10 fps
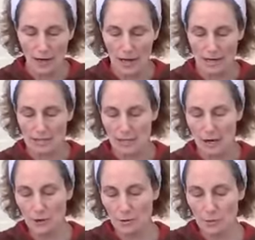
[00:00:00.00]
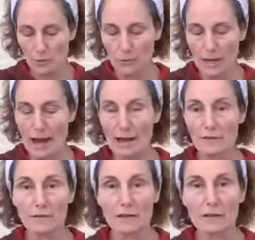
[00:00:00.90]
Okay, so we
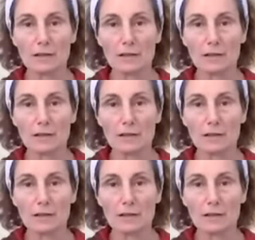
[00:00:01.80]
have